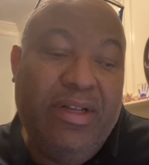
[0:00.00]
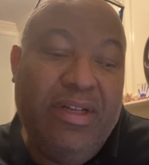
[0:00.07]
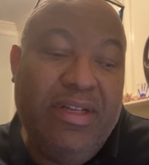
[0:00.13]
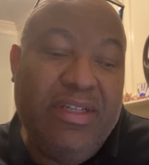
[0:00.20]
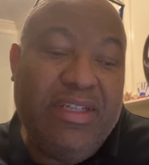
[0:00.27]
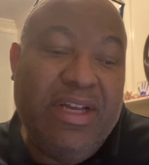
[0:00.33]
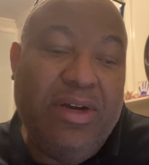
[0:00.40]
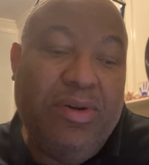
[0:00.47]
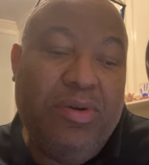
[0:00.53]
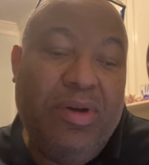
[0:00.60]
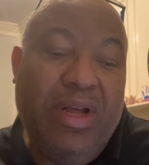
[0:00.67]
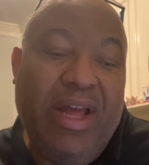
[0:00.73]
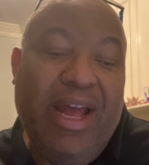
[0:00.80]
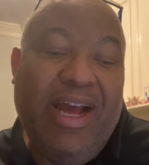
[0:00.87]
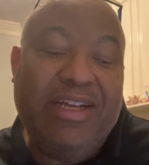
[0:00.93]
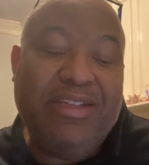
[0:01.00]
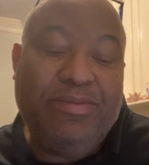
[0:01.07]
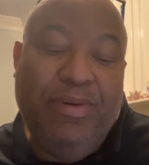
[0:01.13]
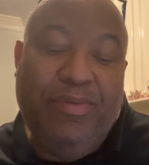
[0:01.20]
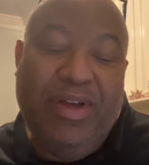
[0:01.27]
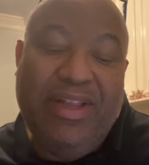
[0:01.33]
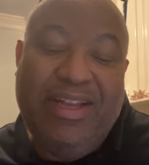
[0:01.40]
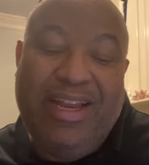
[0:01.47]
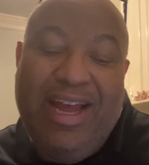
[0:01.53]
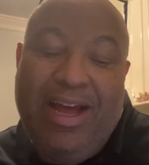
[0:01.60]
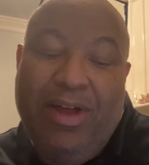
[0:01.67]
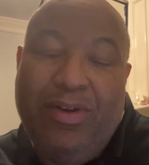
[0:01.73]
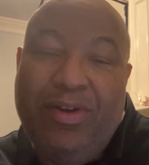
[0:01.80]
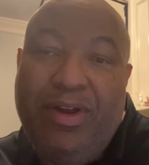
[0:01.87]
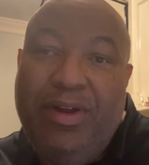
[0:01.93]
So as we went
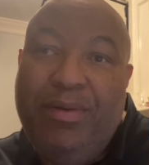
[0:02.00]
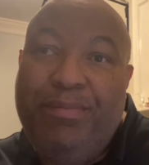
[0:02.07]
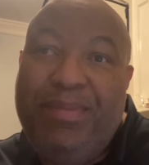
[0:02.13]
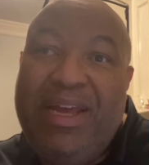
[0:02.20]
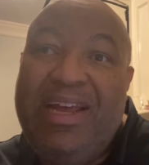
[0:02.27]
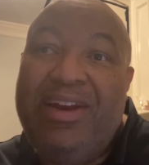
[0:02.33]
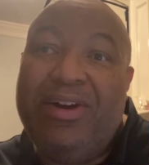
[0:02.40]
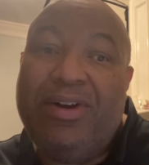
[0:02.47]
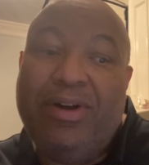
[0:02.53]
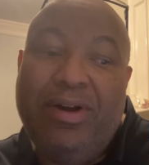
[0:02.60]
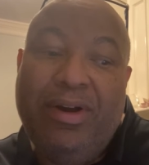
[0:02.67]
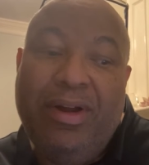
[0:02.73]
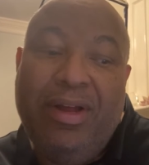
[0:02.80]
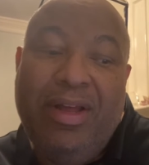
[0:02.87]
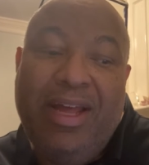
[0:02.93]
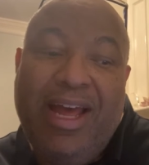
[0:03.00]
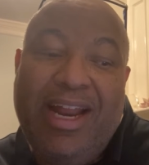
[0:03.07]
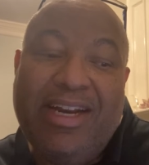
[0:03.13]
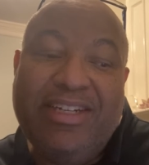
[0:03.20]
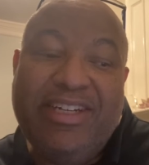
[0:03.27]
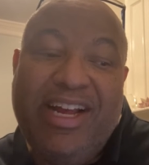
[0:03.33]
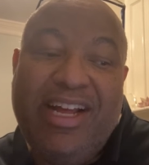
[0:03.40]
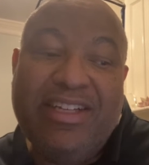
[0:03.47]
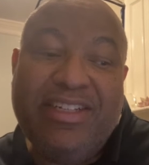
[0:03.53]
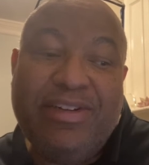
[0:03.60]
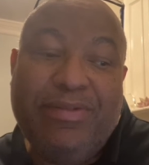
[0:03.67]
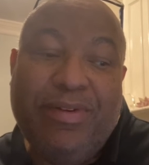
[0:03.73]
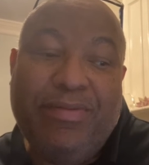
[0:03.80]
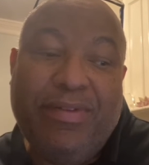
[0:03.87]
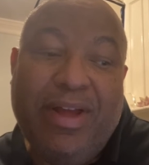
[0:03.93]
down, Peter had a chance to
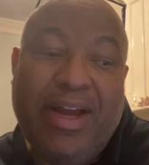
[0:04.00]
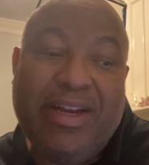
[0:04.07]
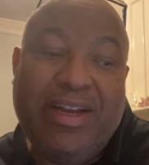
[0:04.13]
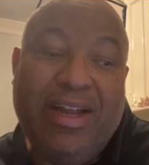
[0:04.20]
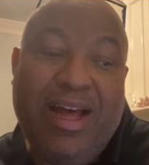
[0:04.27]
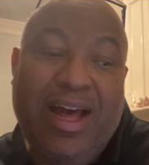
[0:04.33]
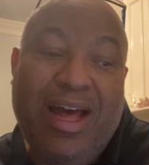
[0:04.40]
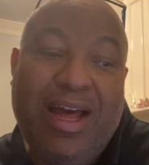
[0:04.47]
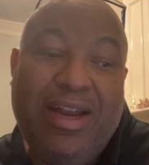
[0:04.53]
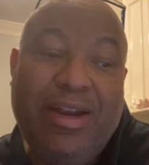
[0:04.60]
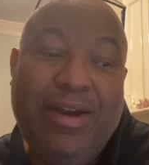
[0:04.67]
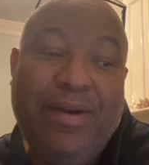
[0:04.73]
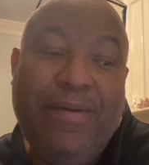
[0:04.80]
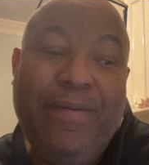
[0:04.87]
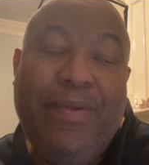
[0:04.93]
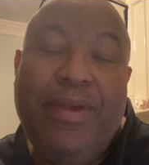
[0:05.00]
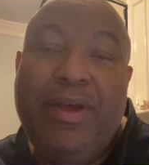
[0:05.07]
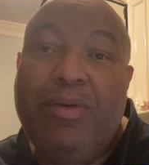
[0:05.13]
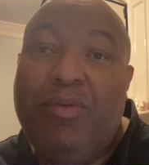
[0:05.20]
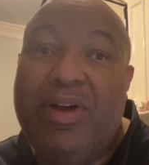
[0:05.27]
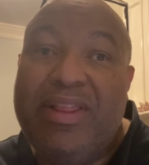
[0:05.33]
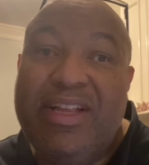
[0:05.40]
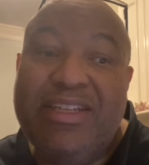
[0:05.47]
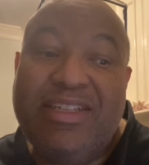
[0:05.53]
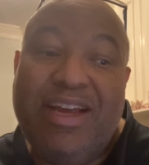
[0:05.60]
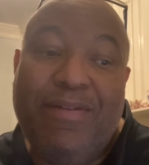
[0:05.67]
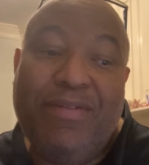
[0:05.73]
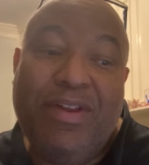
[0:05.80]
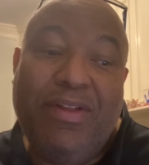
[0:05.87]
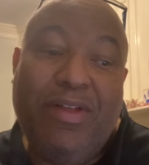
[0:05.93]
reflect on what this
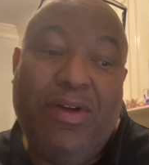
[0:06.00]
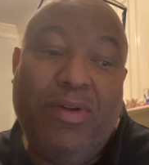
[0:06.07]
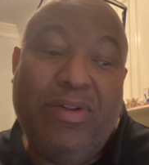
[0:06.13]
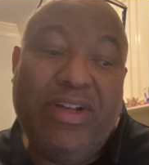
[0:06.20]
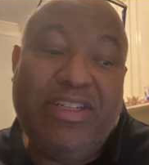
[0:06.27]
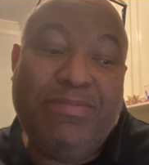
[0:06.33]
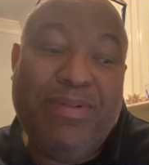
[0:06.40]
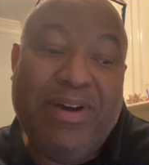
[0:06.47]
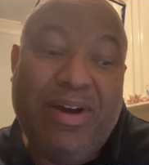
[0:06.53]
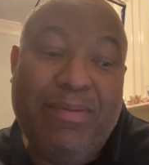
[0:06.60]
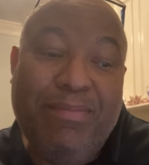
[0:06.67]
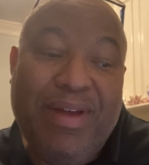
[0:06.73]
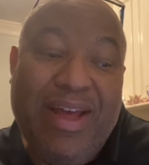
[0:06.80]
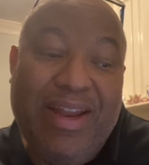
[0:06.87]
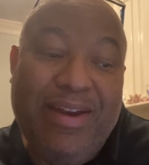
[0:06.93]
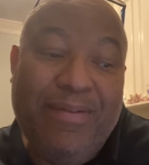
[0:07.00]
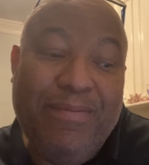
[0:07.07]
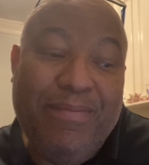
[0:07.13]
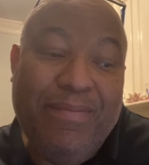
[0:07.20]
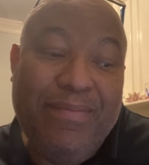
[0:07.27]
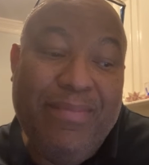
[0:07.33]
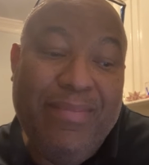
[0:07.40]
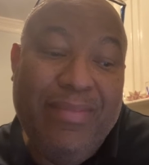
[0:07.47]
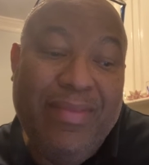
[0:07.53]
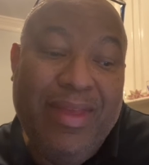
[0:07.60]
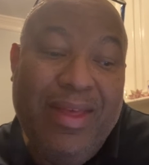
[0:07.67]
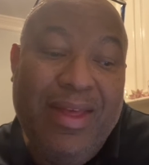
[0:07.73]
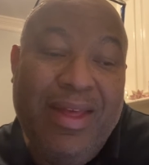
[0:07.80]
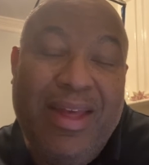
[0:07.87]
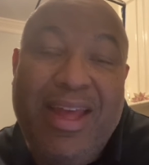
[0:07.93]
gift of the Holy Spirit meant.
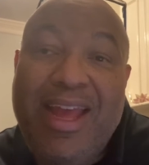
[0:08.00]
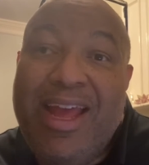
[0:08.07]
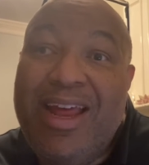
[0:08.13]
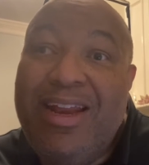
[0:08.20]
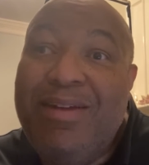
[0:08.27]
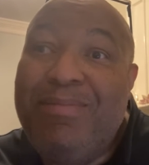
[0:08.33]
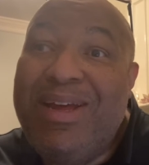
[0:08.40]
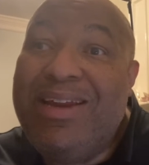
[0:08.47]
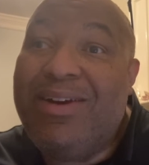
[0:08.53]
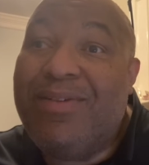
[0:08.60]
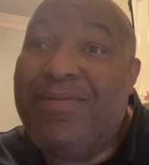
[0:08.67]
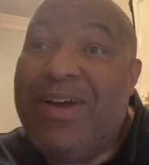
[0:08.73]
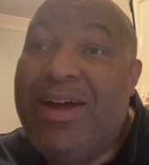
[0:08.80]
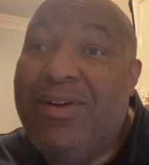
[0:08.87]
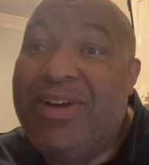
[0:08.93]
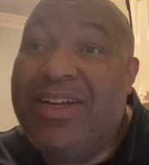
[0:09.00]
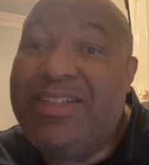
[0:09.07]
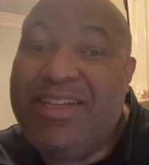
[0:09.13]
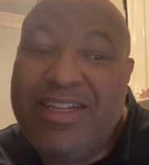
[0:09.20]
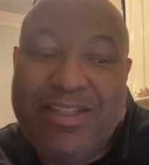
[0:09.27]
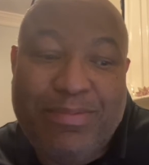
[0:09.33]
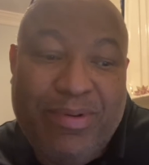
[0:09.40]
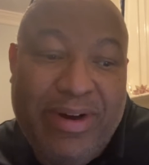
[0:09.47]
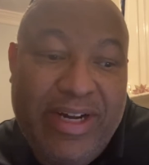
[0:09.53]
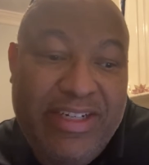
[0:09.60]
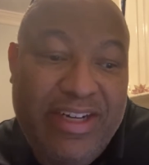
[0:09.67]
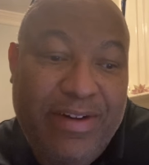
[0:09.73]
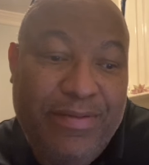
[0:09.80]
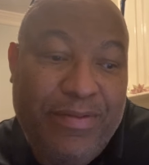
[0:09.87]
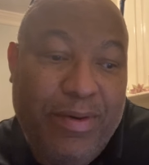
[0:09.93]
And Peter found his
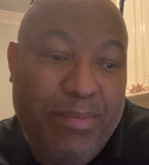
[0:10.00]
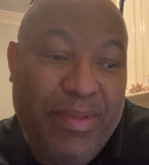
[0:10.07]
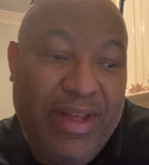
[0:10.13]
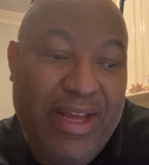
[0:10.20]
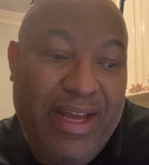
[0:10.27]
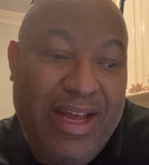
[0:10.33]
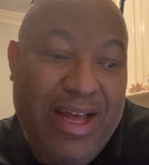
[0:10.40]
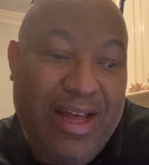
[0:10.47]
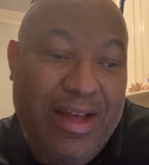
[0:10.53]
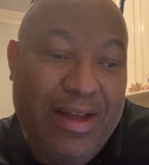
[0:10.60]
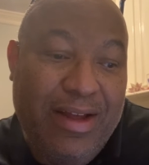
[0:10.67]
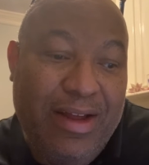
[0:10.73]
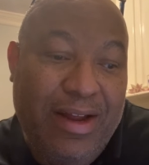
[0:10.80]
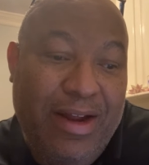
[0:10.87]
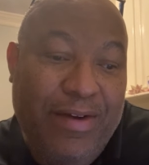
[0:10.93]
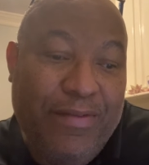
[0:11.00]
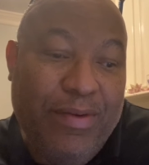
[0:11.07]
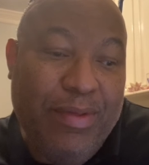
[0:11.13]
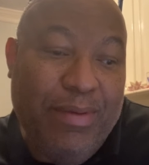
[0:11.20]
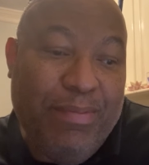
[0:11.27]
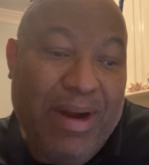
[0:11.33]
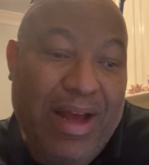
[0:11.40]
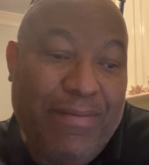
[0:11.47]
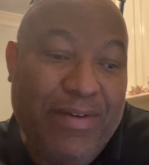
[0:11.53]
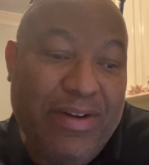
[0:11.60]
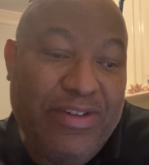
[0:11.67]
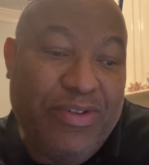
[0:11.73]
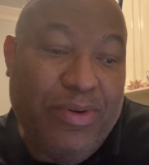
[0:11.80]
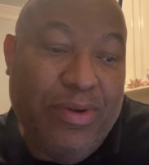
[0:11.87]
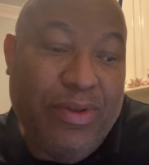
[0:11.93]
inspiration from the prophet
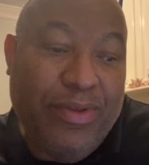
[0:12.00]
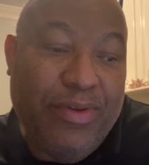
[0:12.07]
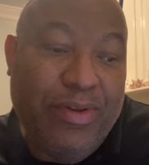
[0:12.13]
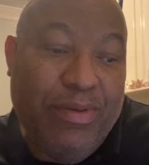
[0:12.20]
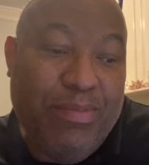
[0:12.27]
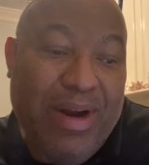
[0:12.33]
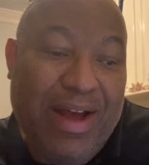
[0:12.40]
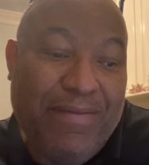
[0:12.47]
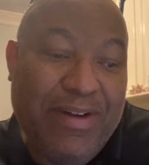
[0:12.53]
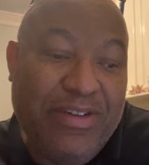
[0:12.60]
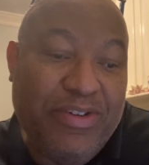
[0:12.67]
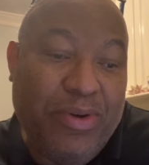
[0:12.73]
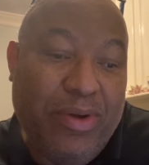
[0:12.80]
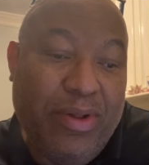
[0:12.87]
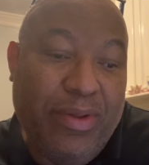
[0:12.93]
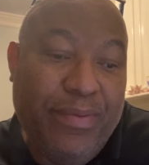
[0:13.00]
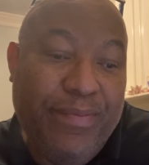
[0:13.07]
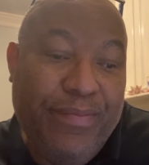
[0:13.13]
Joel, through the prophet Joel,